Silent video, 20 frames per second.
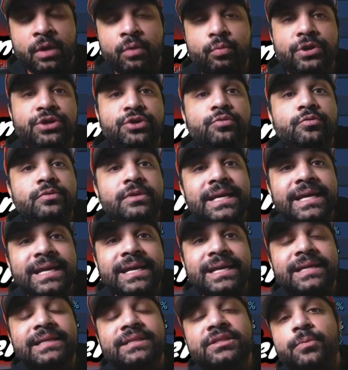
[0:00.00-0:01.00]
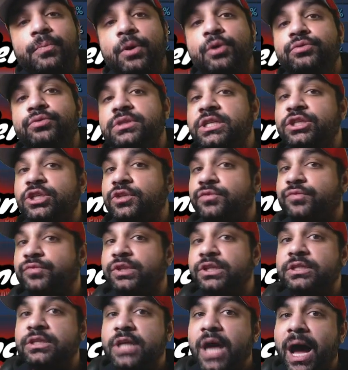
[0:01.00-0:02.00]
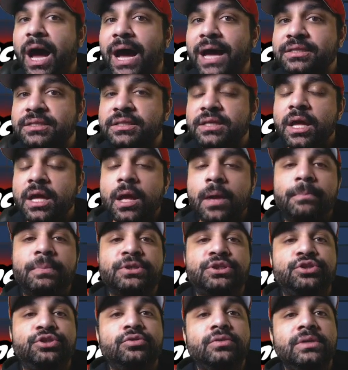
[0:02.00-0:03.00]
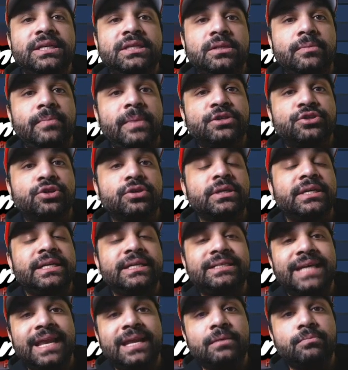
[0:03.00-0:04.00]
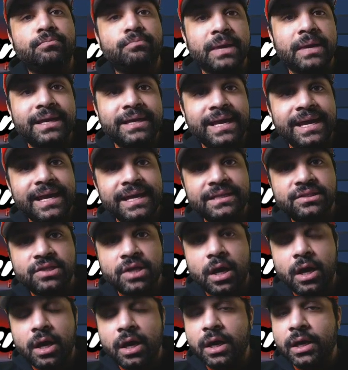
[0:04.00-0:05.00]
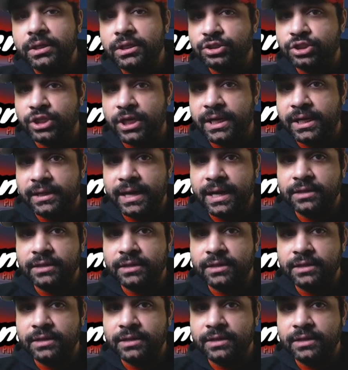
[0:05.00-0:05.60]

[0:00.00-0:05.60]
What you need is the potency just for the dots, but you need to make sure he's getting big hits on Jedi